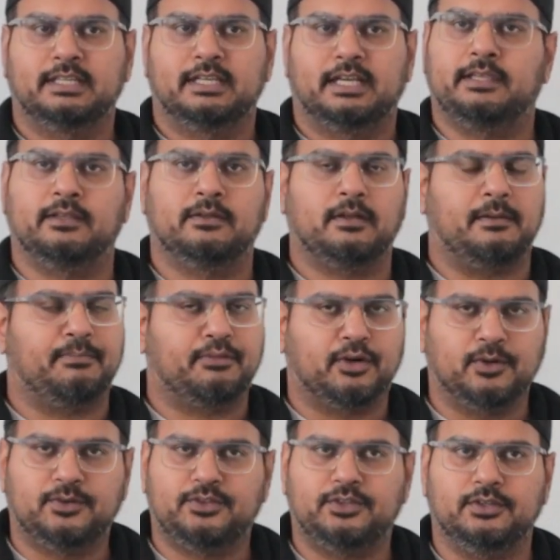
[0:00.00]
he'll
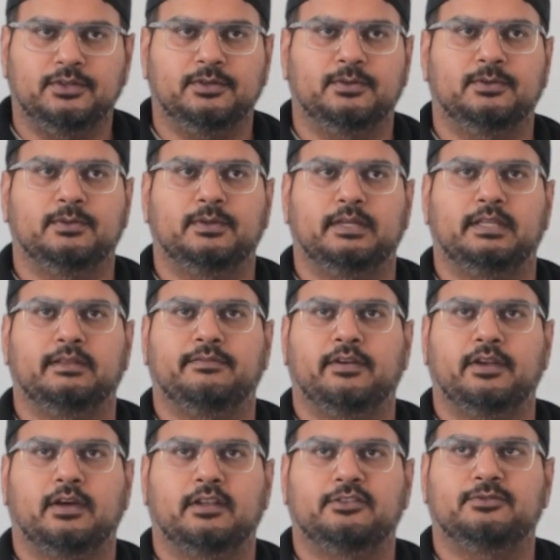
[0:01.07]
approach you in a
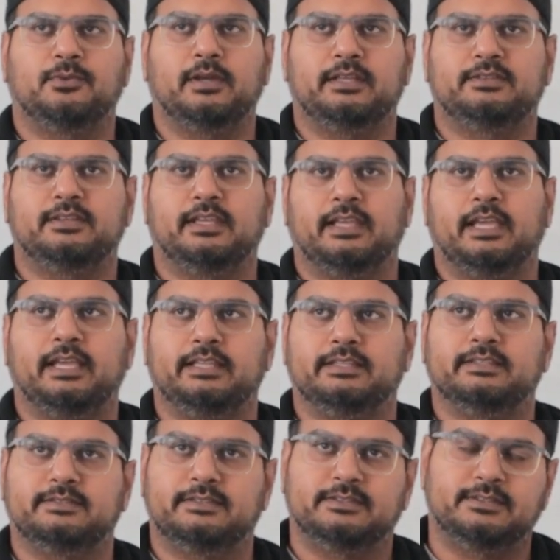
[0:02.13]
very honest way saying, hey,
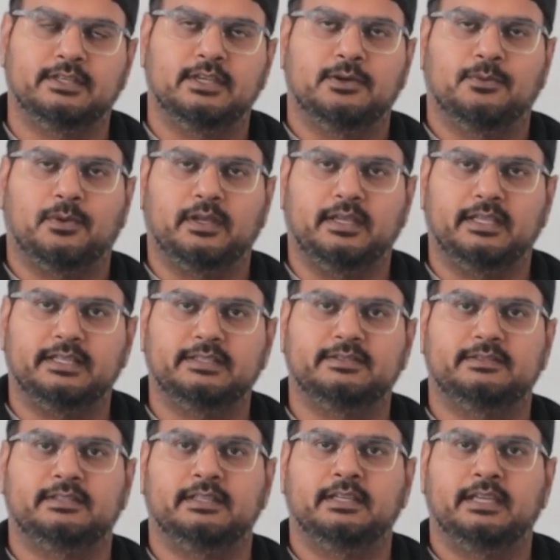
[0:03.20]
this is what it
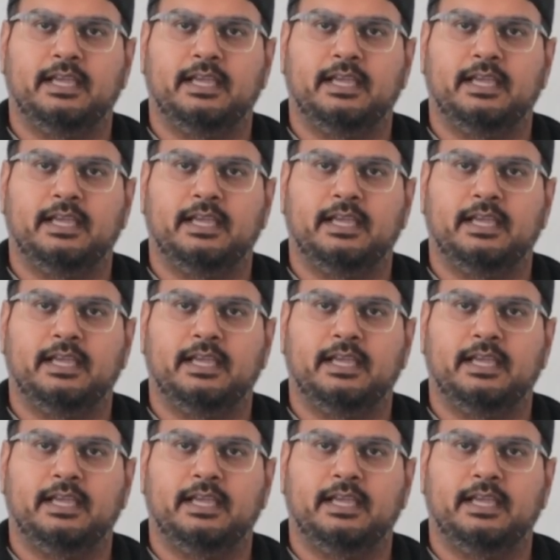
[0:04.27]
is.